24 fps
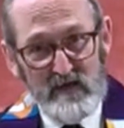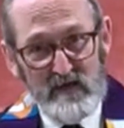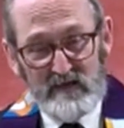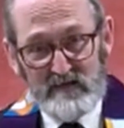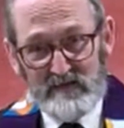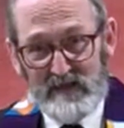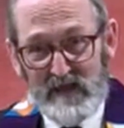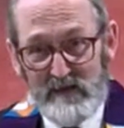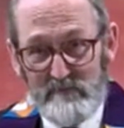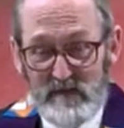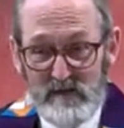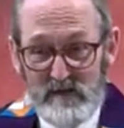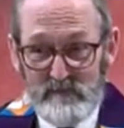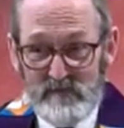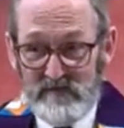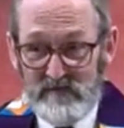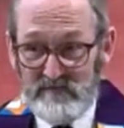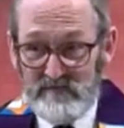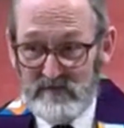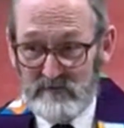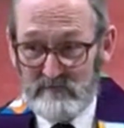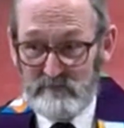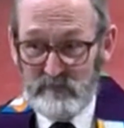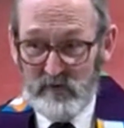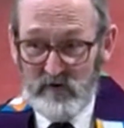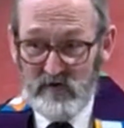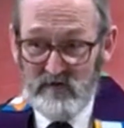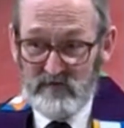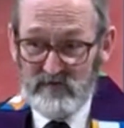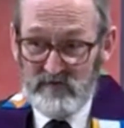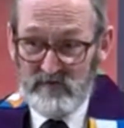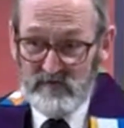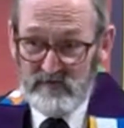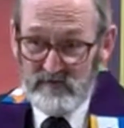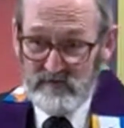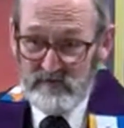"Let me be the
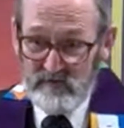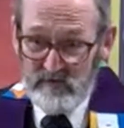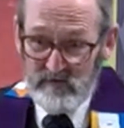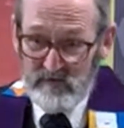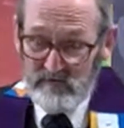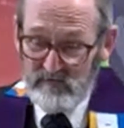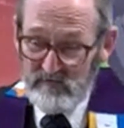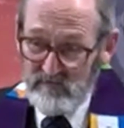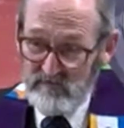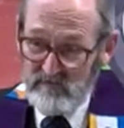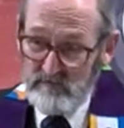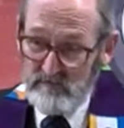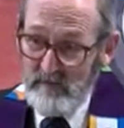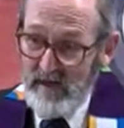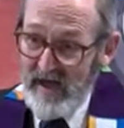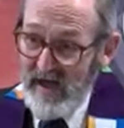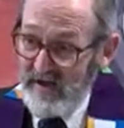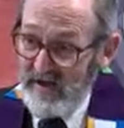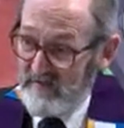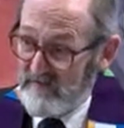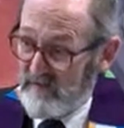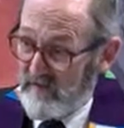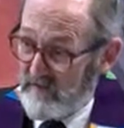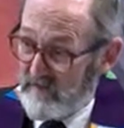person to smack